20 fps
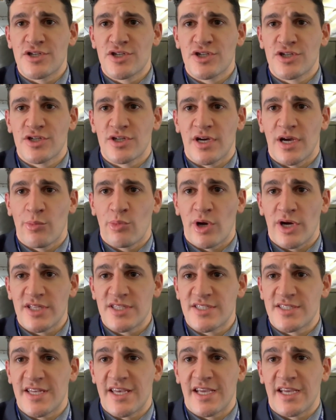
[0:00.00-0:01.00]
I brought
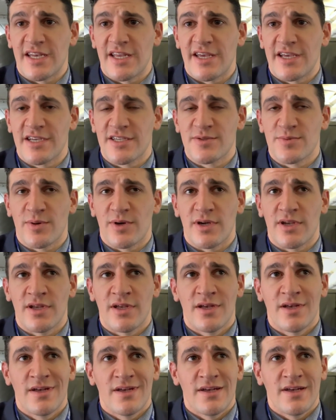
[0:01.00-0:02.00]
steak and eggs, but
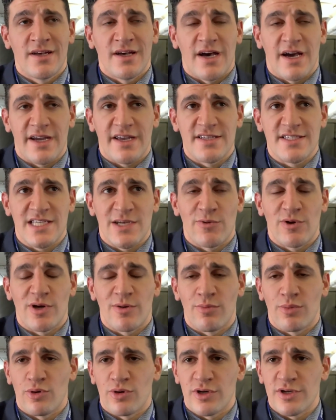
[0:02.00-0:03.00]
I guess they weren't
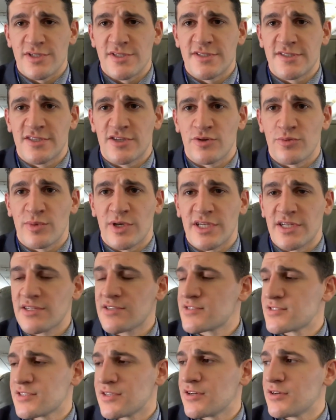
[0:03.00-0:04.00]
aboard in two
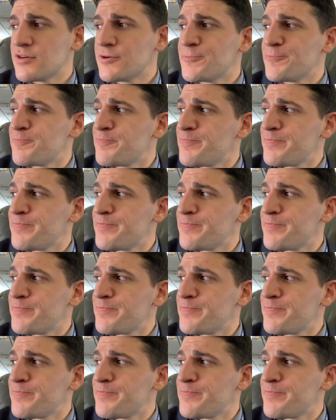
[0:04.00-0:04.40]
minutes, so